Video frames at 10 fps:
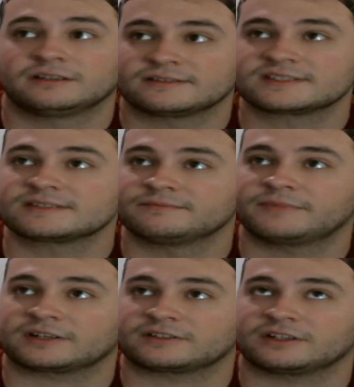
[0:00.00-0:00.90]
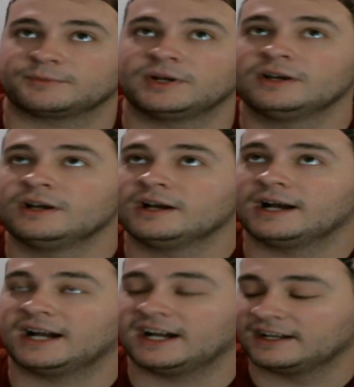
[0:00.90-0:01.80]
is a better term.
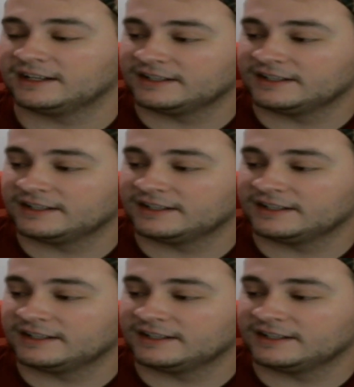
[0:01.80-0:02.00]
It